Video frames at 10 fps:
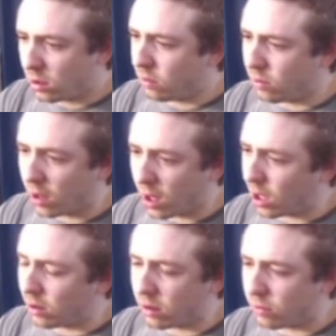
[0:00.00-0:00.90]
didn't even
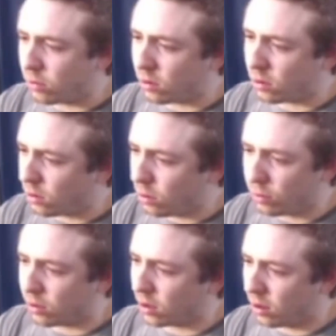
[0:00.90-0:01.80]
ask if you could
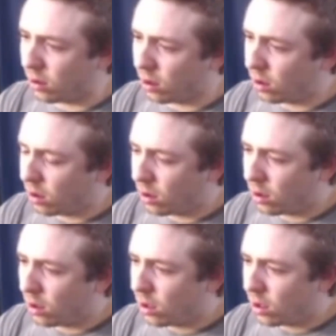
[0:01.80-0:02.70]
use it,
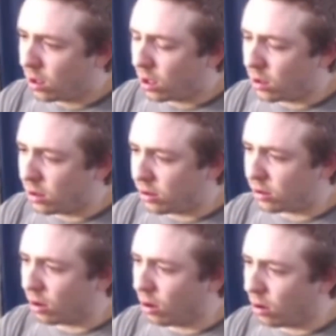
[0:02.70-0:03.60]
and this
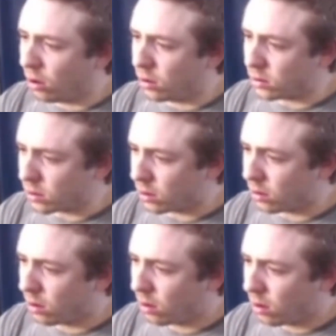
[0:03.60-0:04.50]
is all
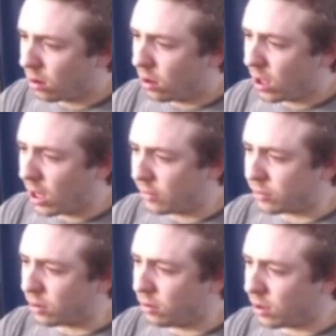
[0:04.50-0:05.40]

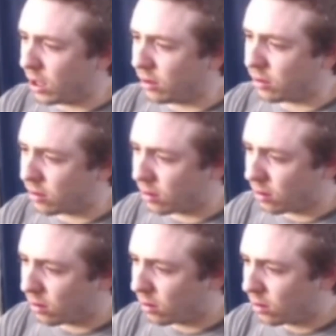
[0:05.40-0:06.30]
after you guys
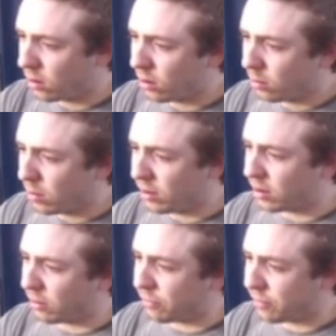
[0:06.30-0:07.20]

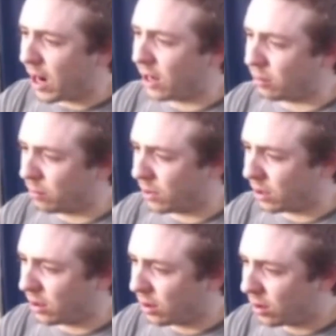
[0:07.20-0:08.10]
basically fired
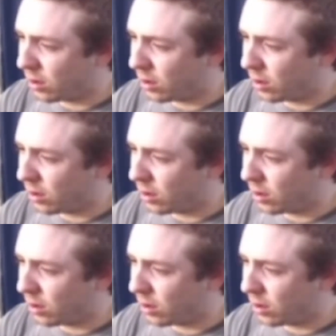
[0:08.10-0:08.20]
me.